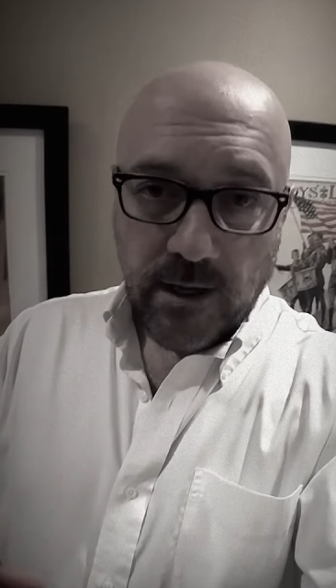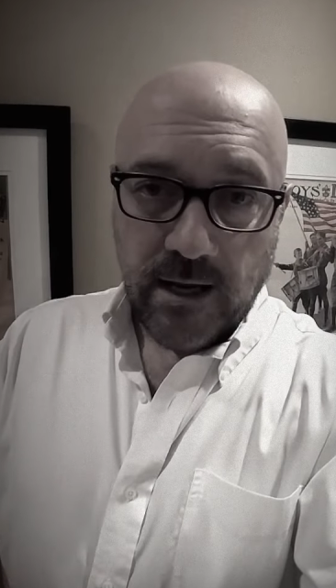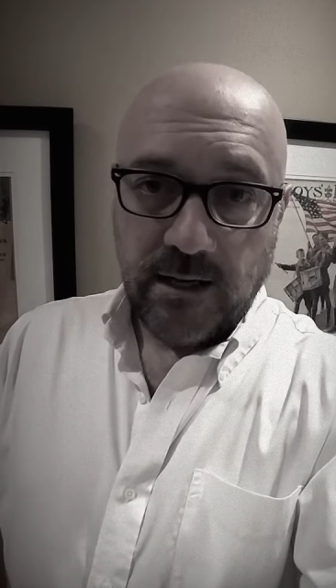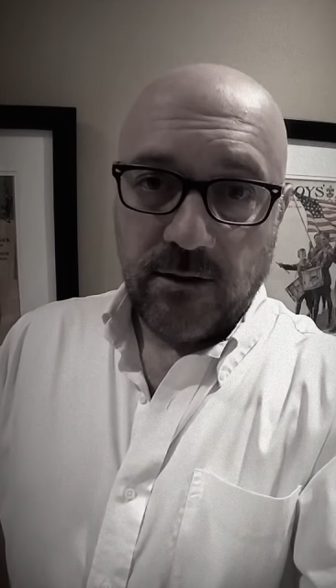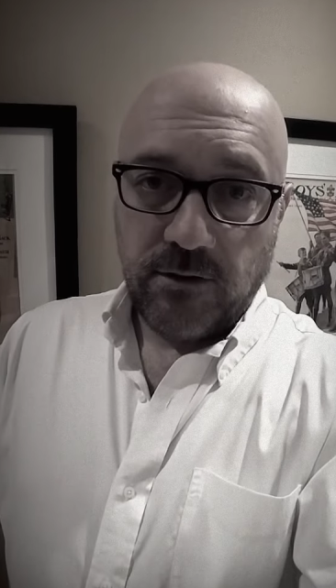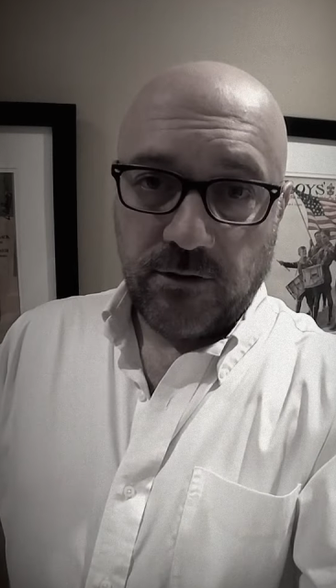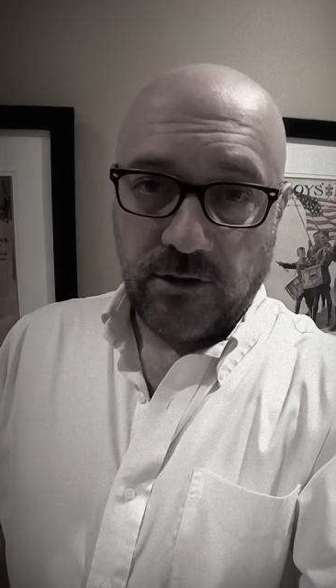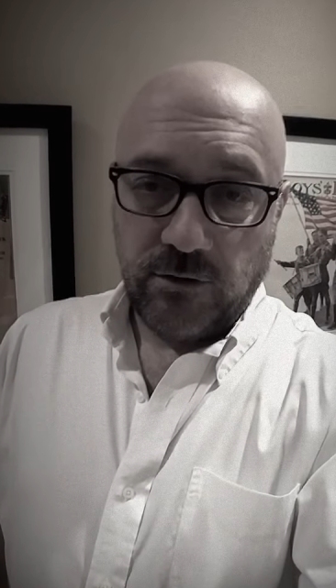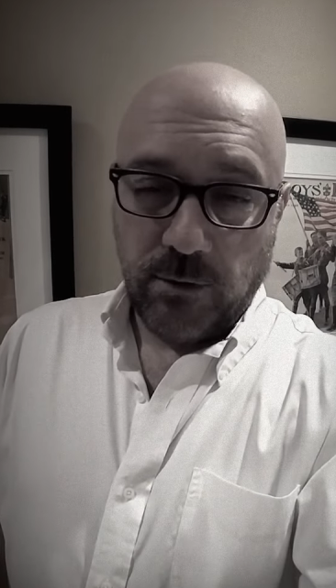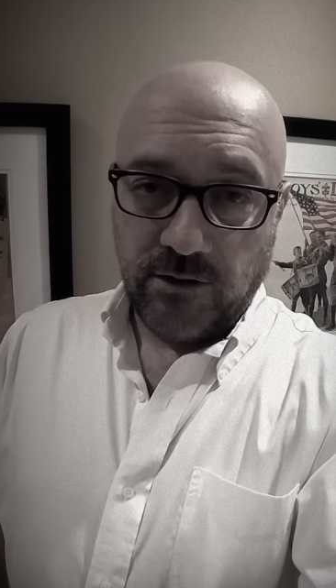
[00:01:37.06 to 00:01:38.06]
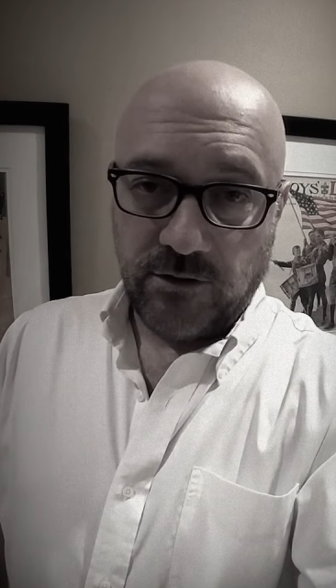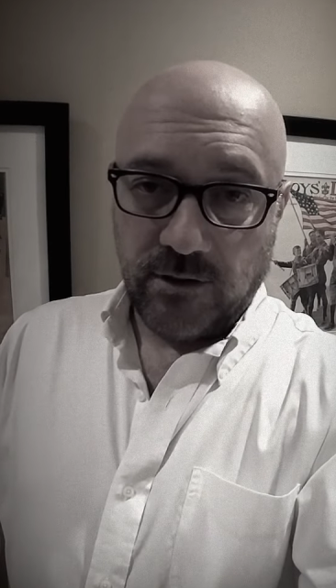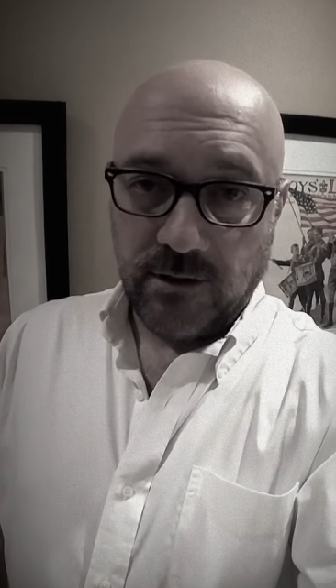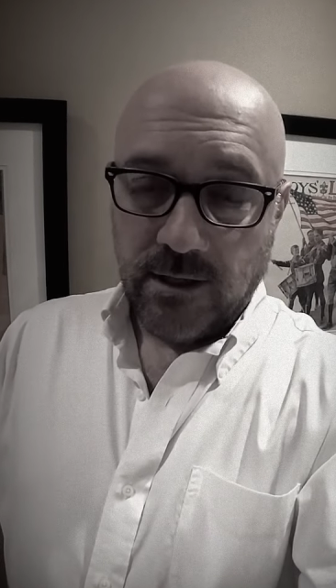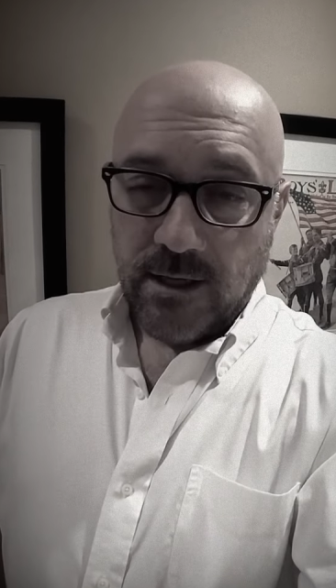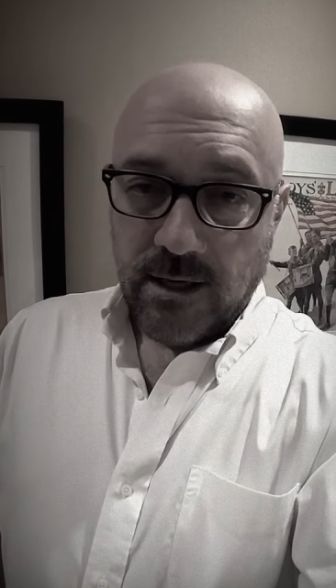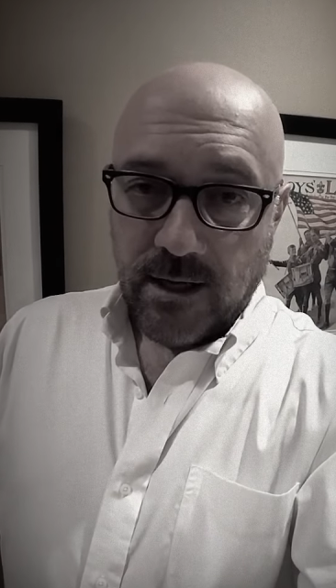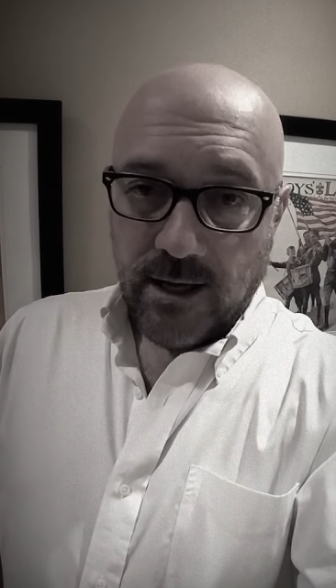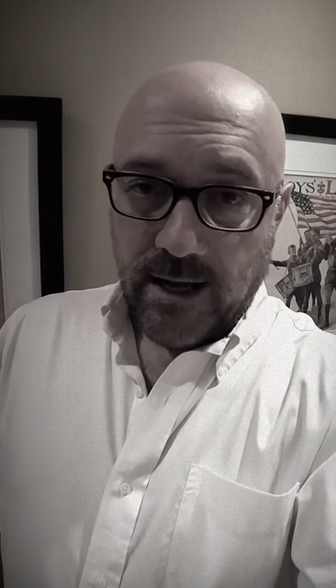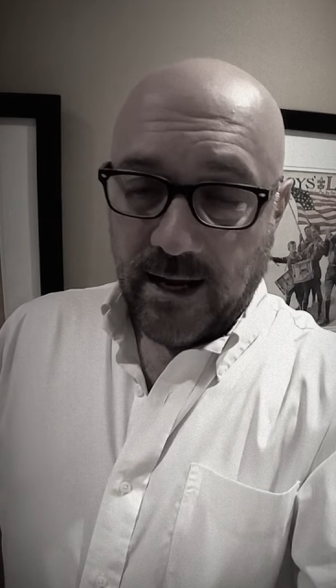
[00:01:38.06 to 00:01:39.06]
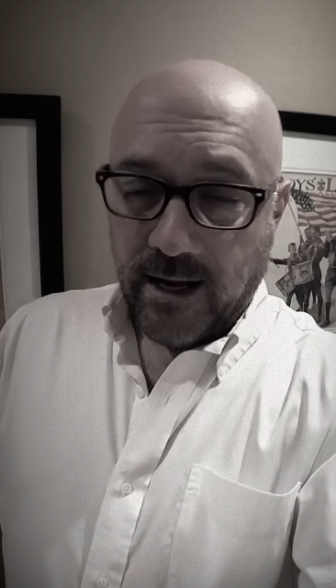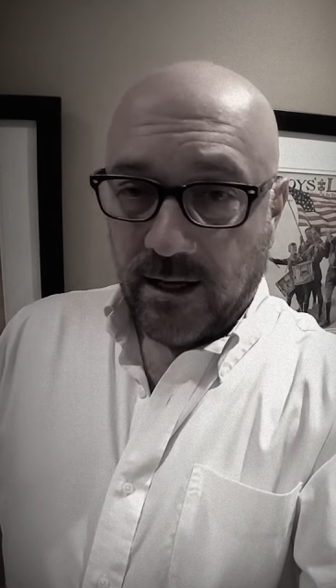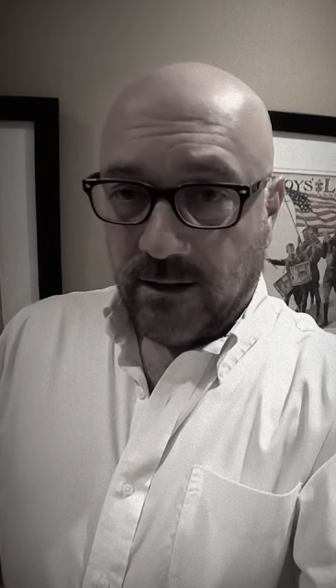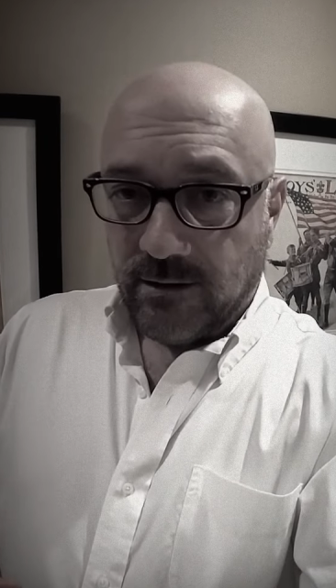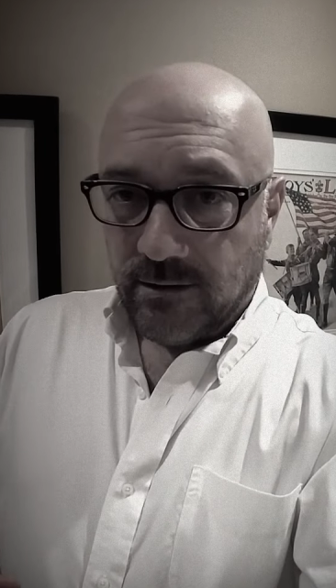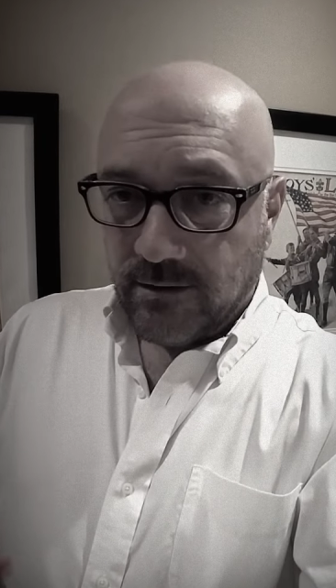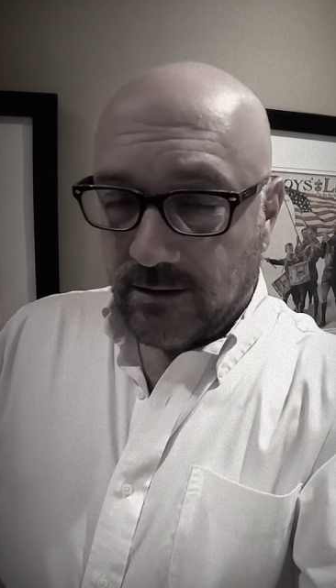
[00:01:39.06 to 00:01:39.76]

any other situation, and